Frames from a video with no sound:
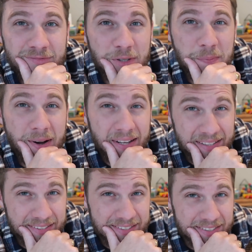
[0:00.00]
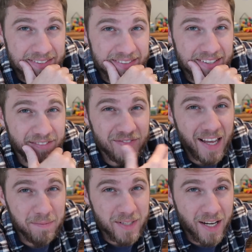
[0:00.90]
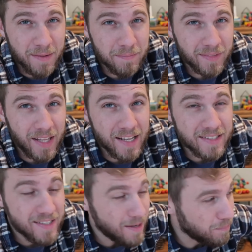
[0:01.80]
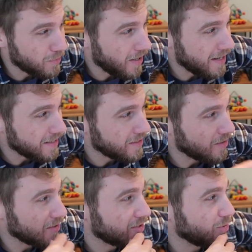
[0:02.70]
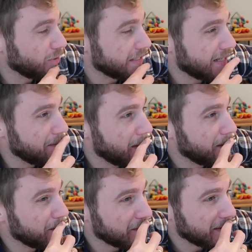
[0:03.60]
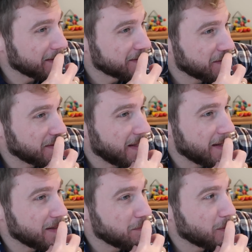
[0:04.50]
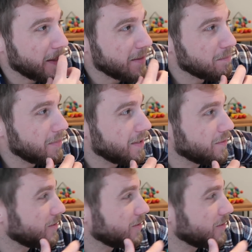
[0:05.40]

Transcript: We might, if nap time lines up right, go to story time. I don't think it's gonna line up right, but